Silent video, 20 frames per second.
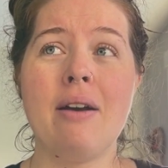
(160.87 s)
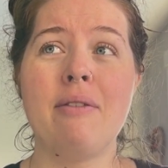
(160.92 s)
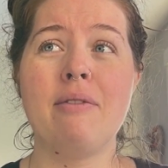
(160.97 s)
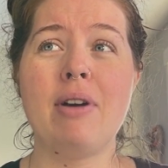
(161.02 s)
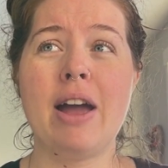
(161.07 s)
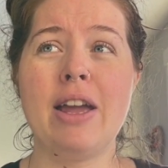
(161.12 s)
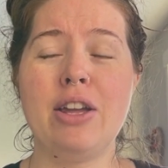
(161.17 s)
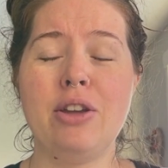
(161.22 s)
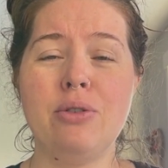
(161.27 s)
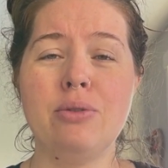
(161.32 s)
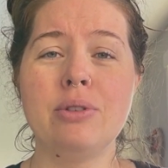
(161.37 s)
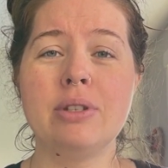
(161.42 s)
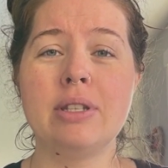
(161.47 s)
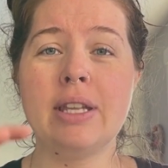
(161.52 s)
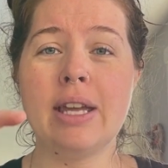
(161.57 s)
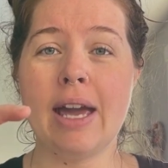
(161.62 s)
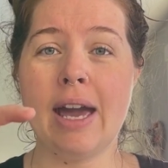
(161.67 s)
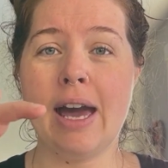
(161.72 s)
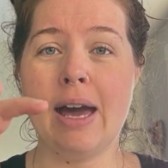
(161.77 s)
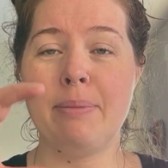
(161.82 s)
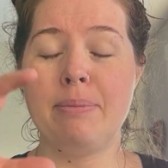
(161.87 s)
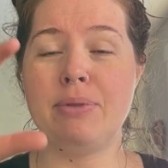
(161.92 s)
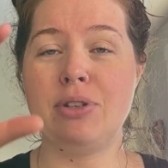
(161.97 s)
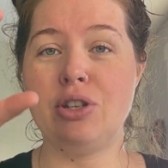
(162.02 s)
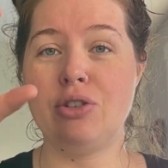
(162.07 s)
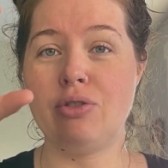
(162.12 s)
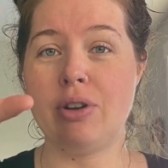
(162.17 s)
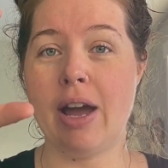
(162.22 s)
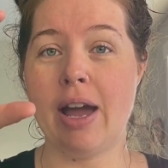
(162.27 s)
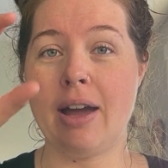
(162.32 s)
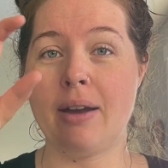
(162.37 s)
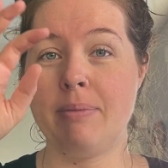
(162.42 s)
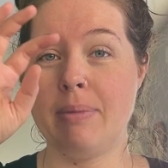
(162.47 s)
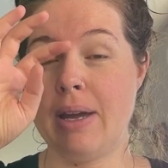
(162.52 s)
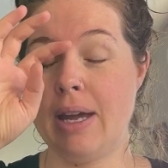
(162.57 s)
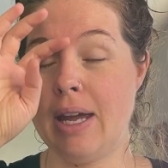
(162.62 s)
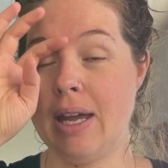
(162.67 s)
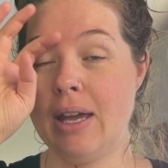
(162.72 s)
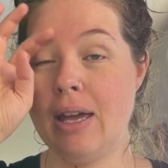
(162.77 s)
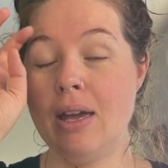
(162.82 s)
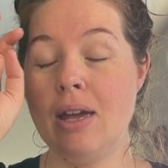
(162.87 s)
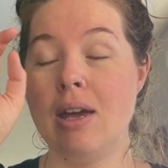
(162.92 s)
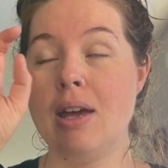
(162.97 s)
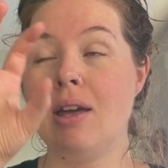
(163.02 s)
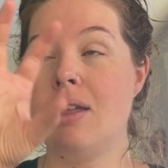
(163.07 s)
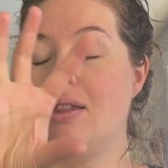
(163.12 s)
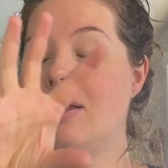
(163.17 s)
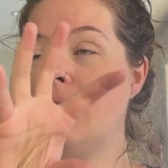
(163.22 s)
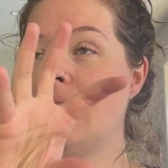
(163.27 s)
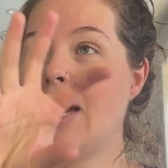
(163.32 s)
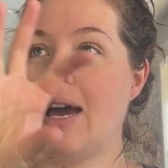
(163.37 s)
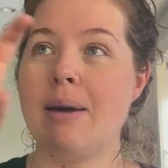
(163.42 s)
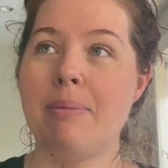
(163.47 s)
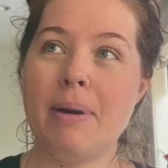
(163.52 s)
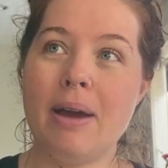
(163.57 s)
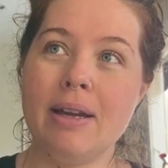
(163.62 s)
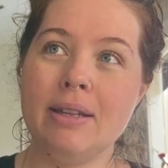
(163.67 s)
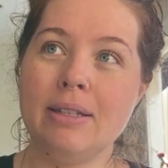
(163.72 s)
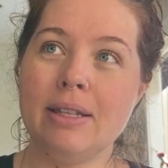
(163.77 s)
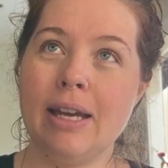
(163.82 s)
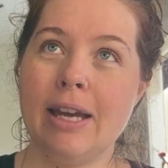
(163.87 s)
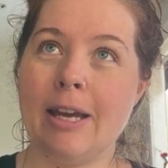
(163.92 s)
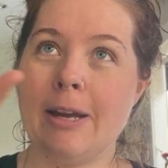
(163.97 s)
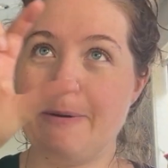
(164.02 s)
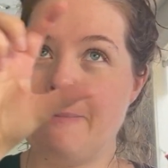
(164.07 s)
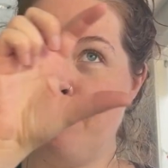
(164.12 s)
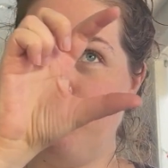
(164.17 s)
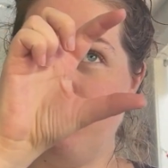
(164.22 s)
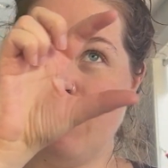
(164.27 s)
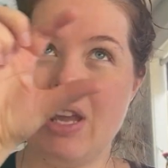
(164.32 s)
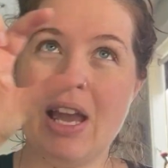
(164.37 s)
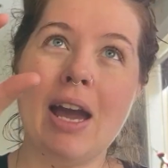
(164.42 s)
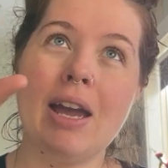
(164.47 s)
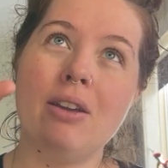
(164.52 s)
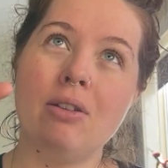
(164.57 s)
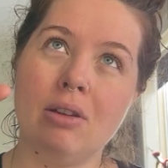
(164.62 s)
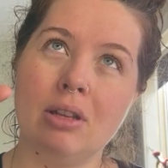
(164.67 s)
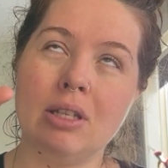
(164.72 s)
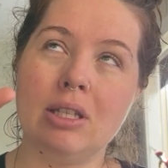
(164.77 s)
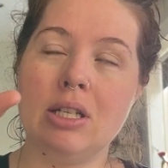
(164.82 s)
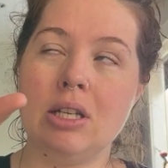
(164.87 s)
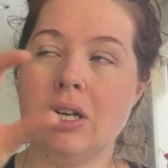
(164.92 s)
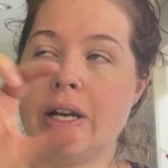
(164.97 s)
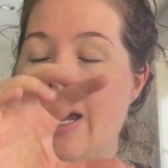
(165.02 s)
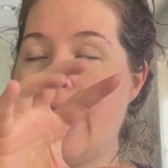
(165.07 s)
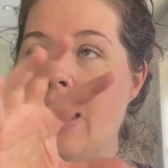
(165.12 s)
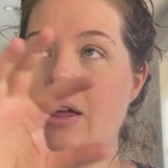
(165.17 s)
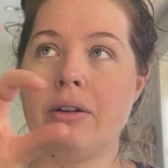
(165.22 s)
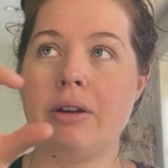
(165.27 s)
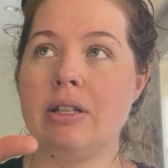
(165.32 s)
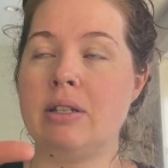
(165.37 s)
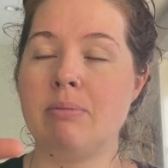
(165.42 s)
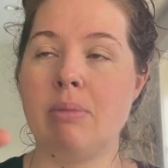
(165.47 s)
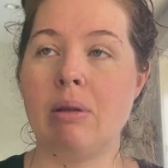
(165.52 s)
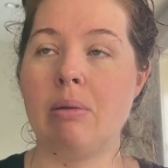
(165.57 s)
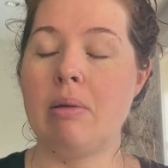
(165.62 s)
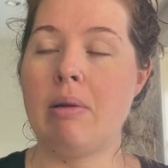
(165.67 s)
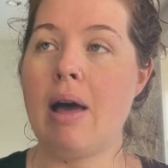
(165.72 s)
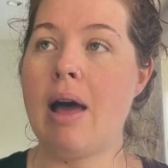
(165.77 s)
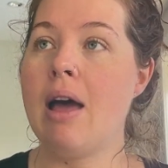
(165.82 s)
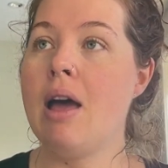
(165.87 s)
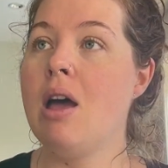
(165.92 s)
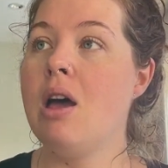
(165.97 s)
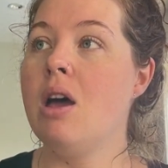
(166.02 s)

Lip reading: I use the app to track this app has like, yeah, you can see your calories and blah, blah, blah,